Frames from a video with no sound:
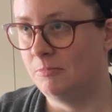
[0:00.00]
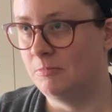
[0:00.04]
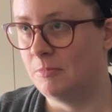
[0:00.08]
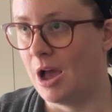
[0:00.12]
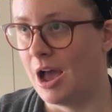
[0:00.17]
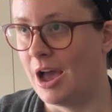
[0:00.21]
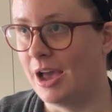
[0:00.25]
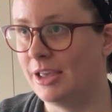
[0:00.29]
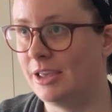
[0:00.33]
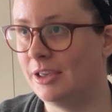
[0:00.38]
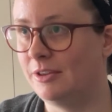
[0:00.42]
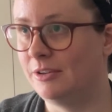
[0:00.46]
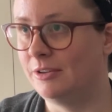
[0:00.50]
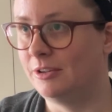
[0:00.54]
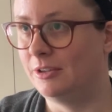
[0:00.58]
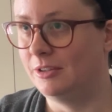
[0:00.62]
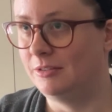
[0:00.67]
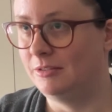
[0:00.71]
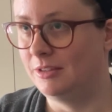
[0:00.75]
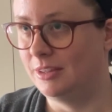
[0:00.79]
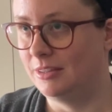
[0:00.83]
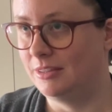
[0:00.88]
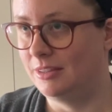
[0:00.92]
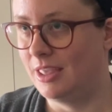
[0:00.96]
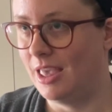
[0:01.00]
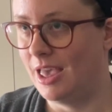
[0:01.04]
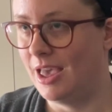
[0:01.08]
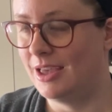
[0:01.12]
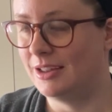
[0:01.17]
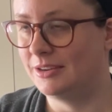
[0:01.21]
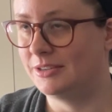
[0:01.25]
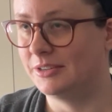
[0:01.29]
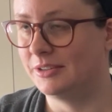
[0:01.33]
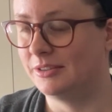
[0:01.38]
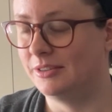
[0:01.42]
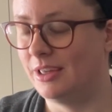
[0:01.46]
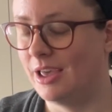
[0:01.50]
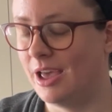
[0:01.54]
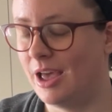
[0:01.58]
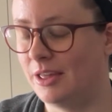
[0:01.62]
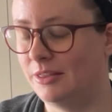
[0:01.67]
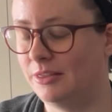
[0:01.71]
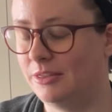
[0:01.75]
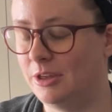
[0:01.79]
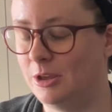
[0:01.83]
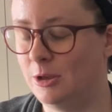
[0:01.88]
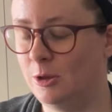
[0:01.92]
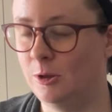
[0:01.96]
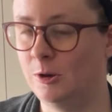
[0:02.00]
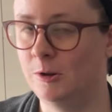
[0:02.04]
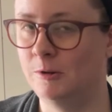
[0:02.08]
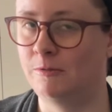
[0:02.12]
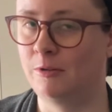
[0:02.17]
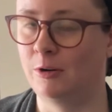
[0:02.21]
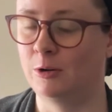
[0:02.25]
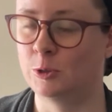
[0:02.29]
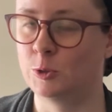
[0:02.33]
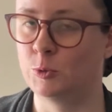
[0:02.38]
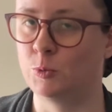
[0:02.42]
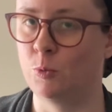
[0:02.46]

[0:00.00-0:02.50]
I get that the universe